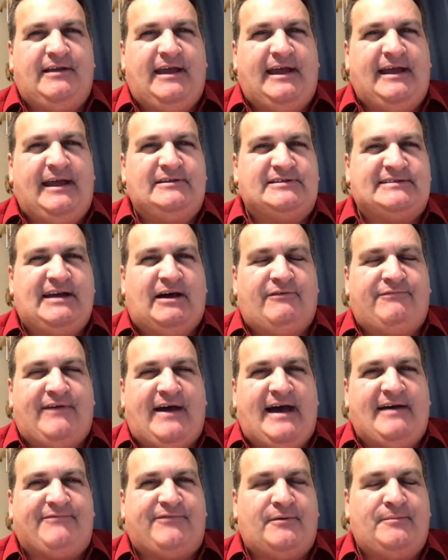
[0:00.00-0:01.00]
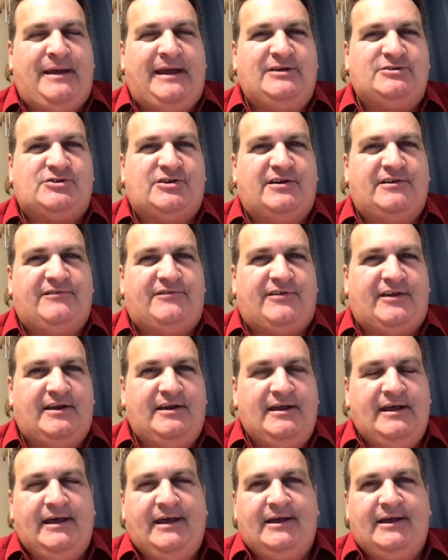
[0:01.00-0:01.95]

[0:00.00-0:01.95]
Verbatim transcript: and self affirmations and